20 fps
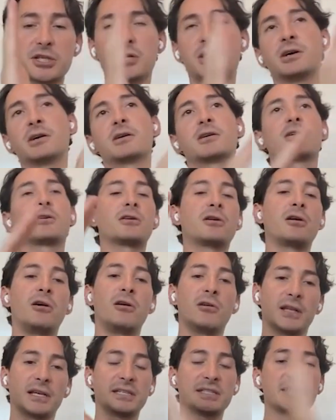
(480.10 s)
chunk, call
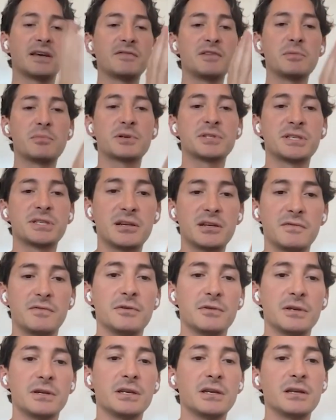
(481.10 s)
it like 70% of
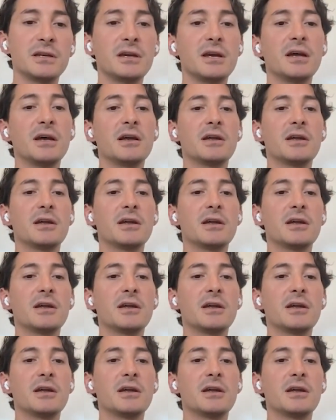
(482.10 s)
Unity,